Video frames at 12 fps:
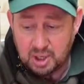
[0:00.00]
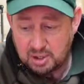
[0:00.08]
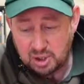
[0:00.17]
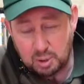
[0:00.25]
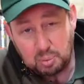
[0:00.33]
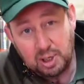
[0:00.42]

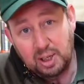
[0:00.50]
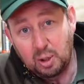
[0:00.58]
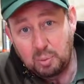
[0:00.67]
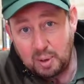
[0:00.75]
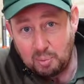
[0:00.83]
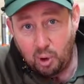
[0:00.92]
So you put a little
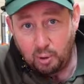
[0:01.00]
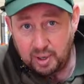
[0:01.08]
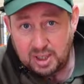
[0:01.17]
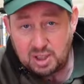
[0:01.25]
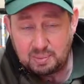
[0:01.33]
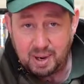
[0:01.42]
bit more
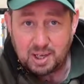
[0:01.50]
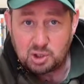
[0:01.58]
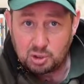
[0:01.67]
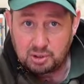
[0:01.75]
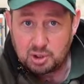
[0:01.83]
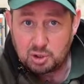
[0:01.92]
in to make
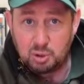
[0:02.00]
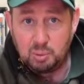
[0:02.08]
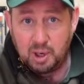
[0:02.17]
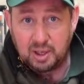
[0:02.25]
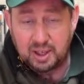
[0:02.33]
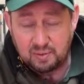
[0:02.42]
sure that it's all
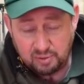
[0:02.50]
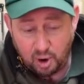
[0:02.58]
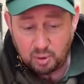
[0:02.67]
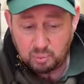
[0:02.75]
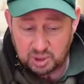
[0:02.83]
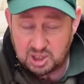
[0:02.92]
working
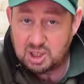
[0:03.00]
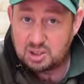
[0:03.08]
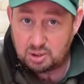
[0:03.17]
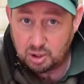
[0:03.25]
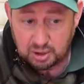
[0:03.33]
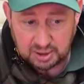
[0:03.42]
fine, which
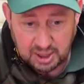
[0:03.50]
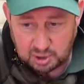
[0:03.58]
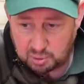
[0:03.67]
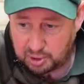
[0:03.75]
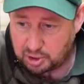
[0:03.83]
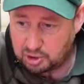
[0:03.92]
is good.
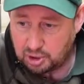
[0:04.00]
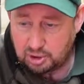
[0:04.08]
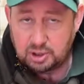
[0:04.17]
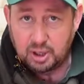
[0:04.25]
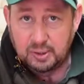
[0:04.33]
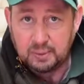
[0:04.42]
That's what you should
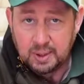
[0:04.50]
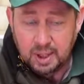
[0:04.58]
do.